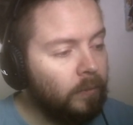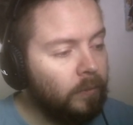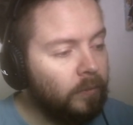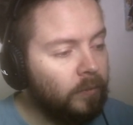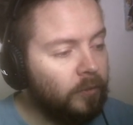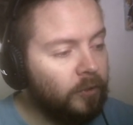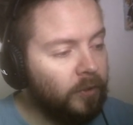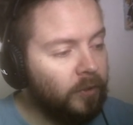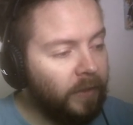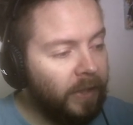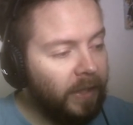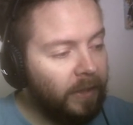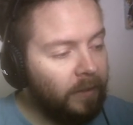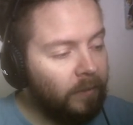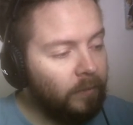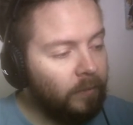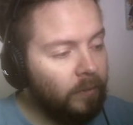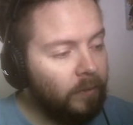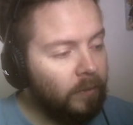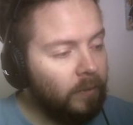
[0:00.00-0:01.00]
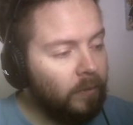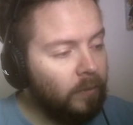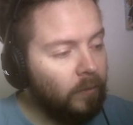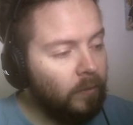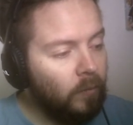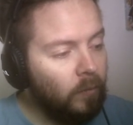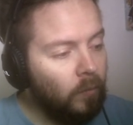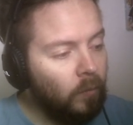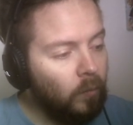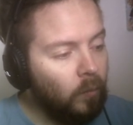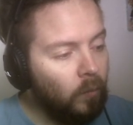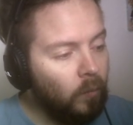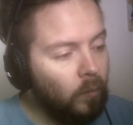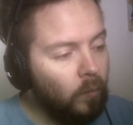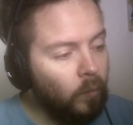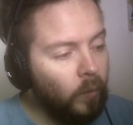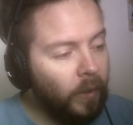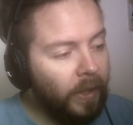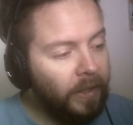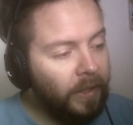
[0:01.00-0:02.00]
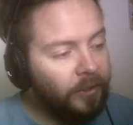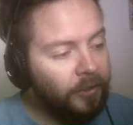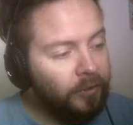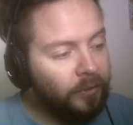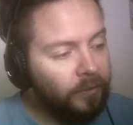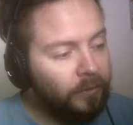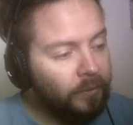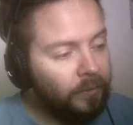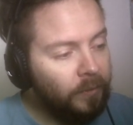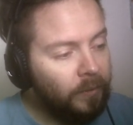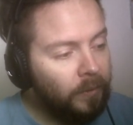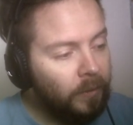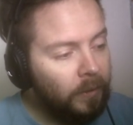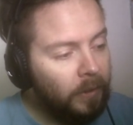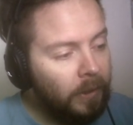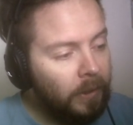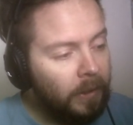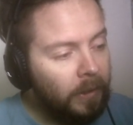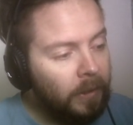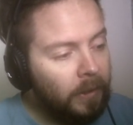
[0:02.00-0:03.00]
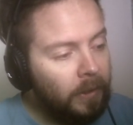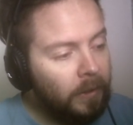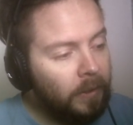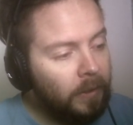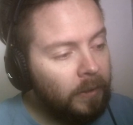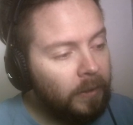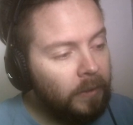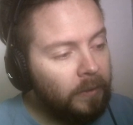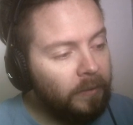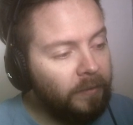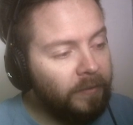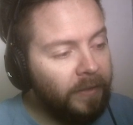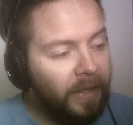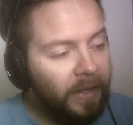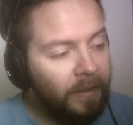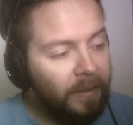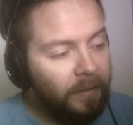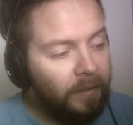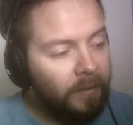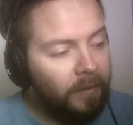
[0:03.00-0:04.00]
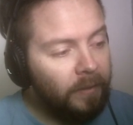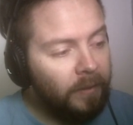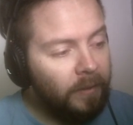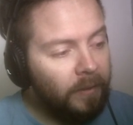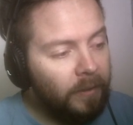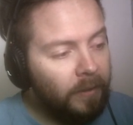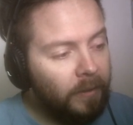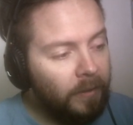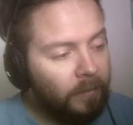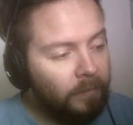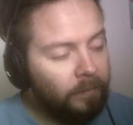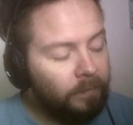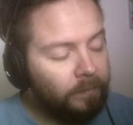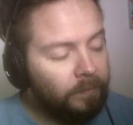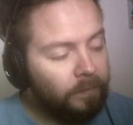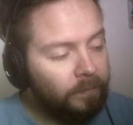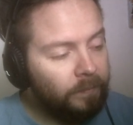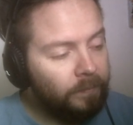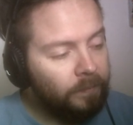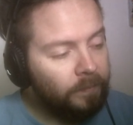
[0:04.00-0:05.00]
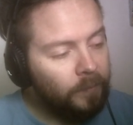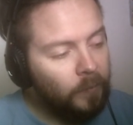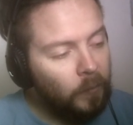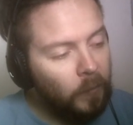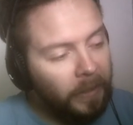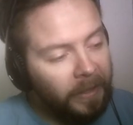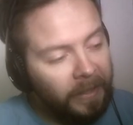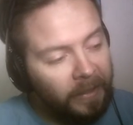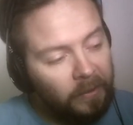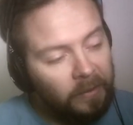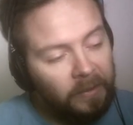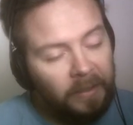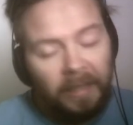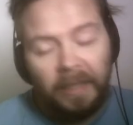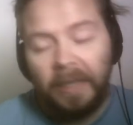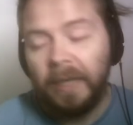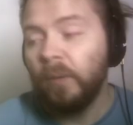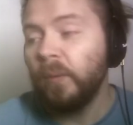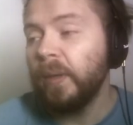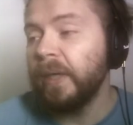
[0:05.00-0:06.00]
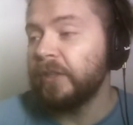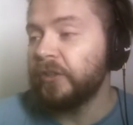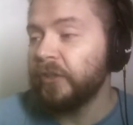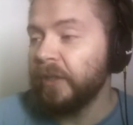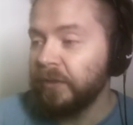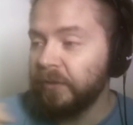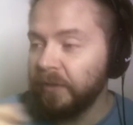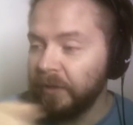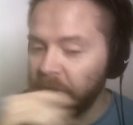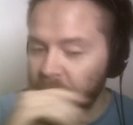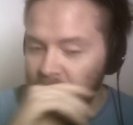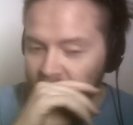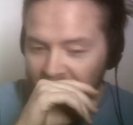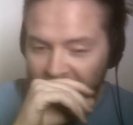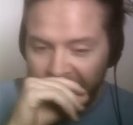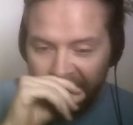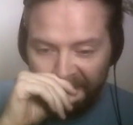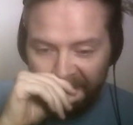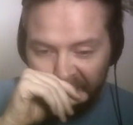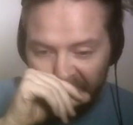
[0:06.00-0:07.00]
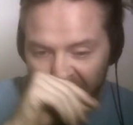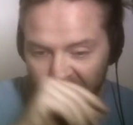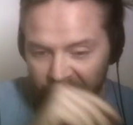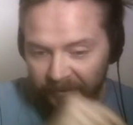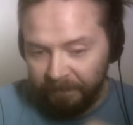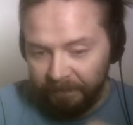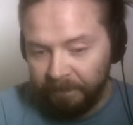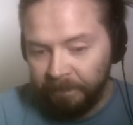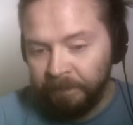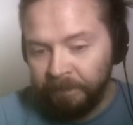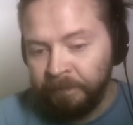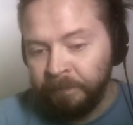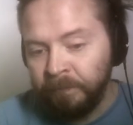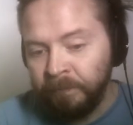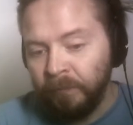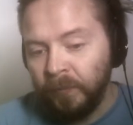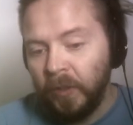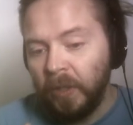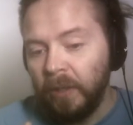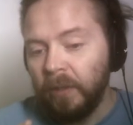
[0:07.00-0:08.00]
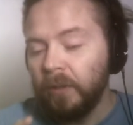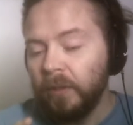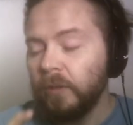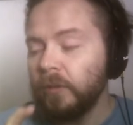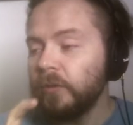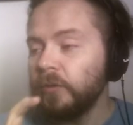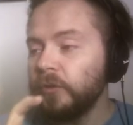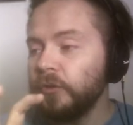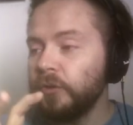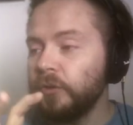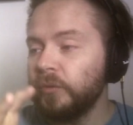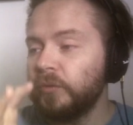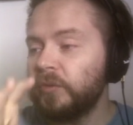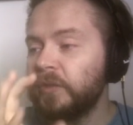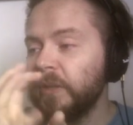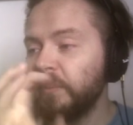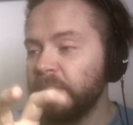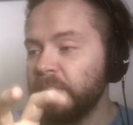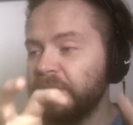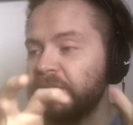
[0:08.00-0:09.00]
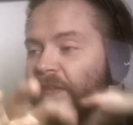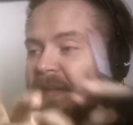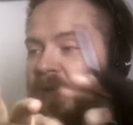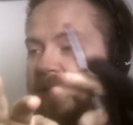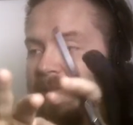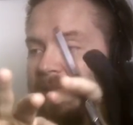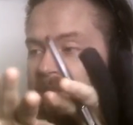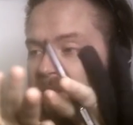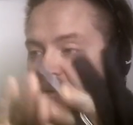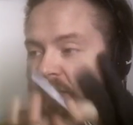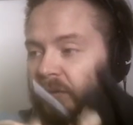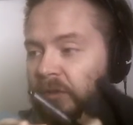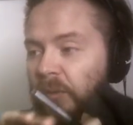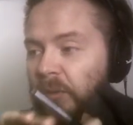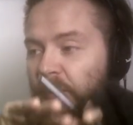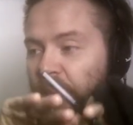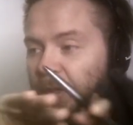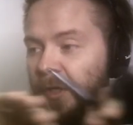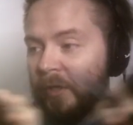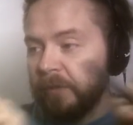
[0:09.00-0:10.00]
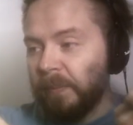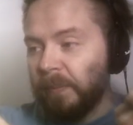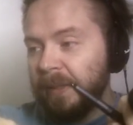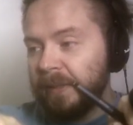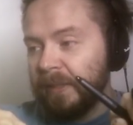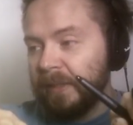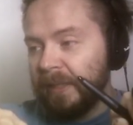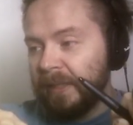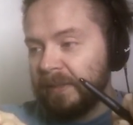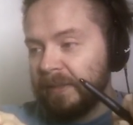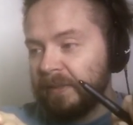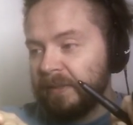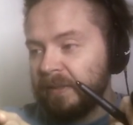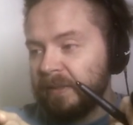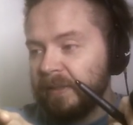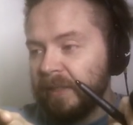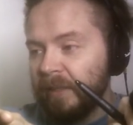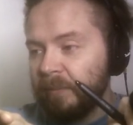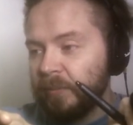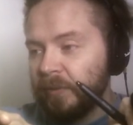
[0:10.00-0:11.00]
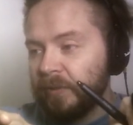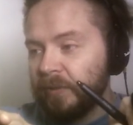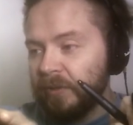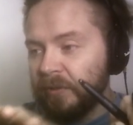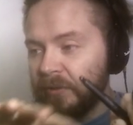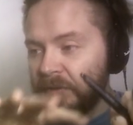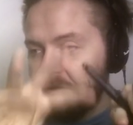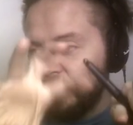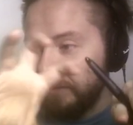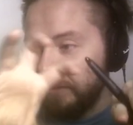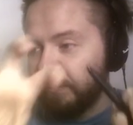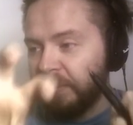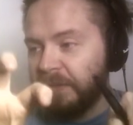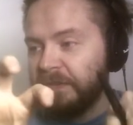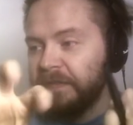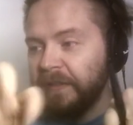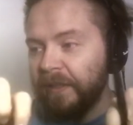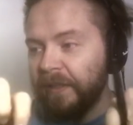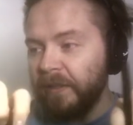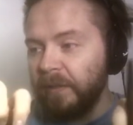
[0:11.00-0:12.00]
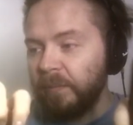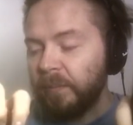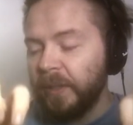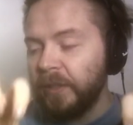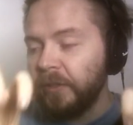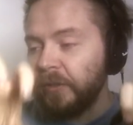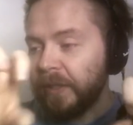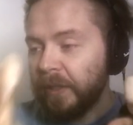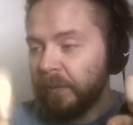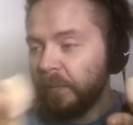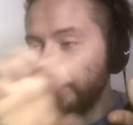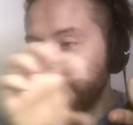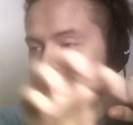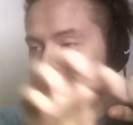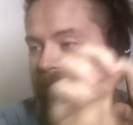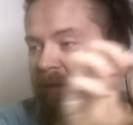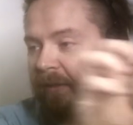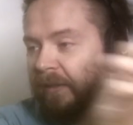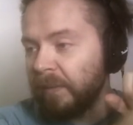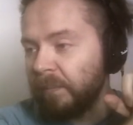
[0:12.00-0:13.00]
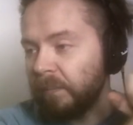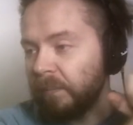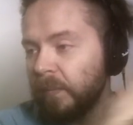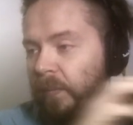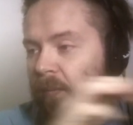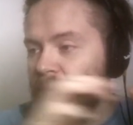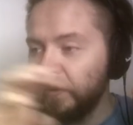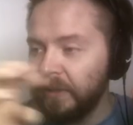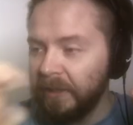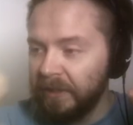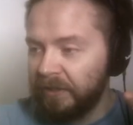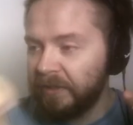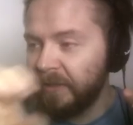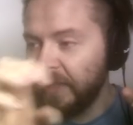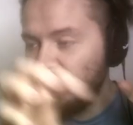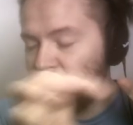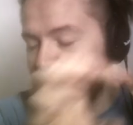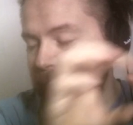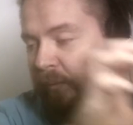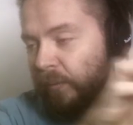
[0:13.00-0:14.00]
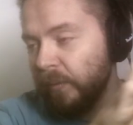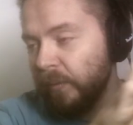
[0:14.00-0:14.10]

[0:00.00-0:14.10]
so that when you then like how I tried to explain it was, you simplify it, you compartmentalize the steps and you simplify them, and you can repeat them each step